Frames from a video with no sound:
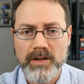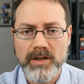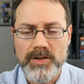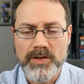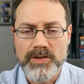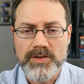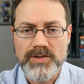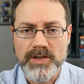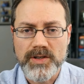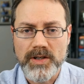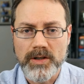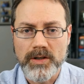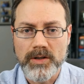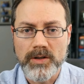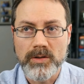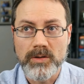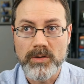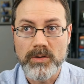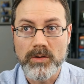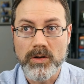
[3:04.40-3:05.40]

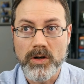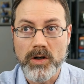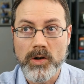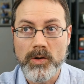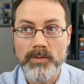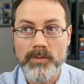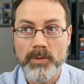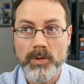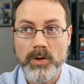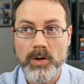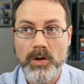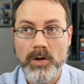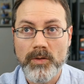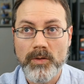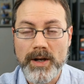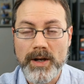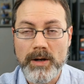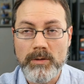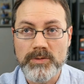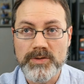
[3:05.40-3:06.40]
So overall
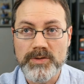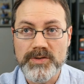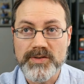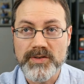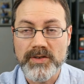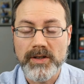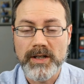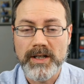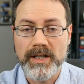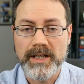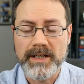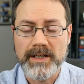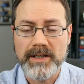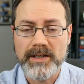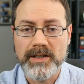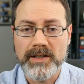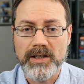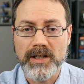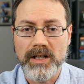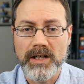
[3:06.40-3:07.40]
that was like
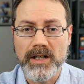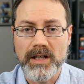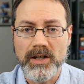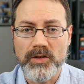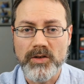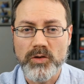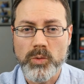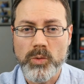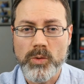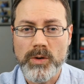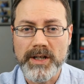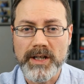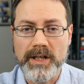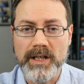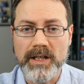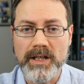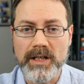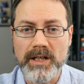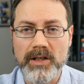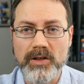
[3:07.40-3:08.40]

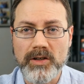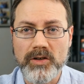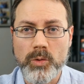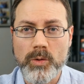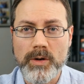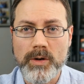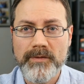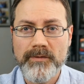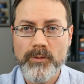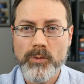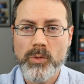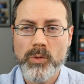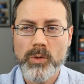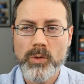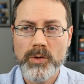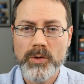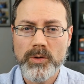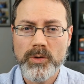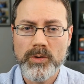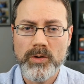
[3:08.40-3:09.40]

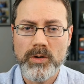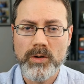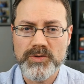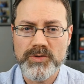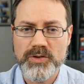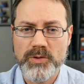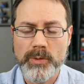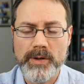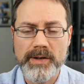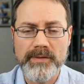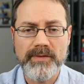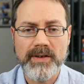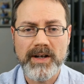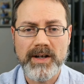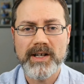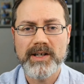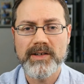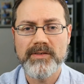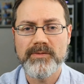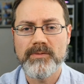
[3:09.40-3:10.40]
24, almost
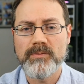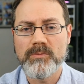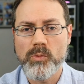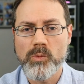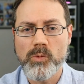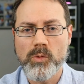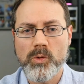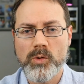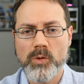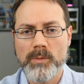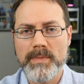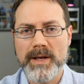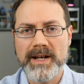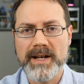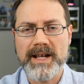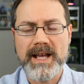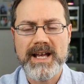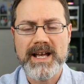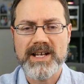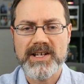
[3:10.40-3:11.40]
25 more
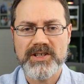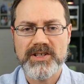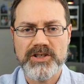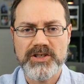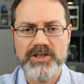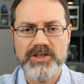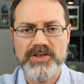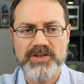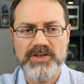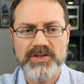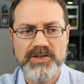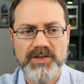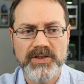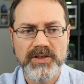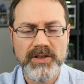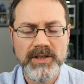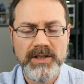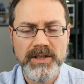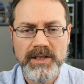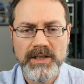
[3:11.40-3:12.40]
mega hashes
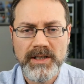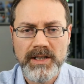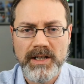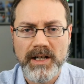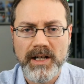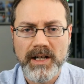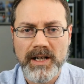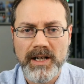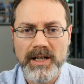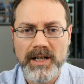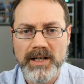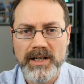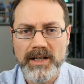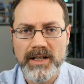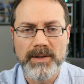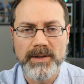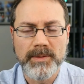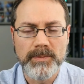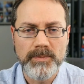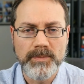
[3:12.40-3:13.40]

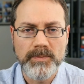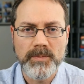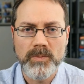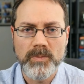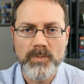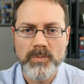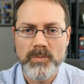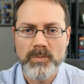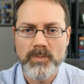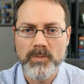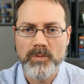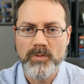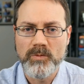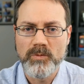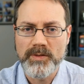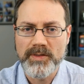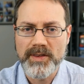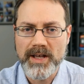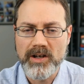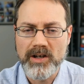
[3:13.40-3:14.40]

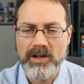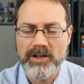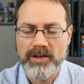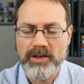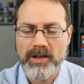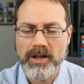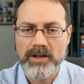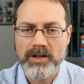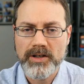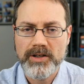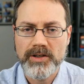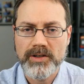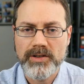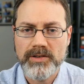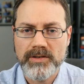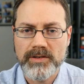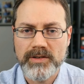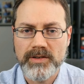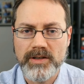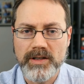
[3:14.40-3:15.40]
with that unlock
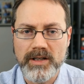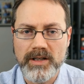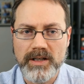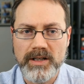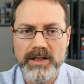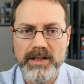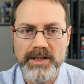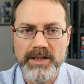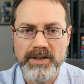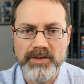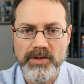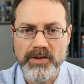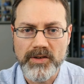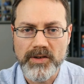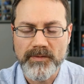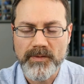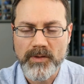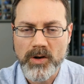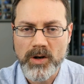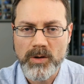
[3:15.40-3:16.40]
into the
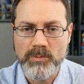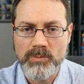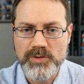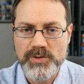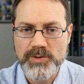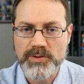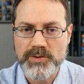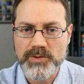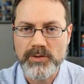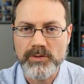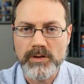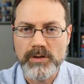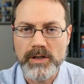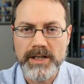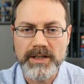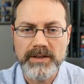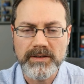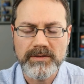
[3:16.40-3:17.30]
farm, which was great,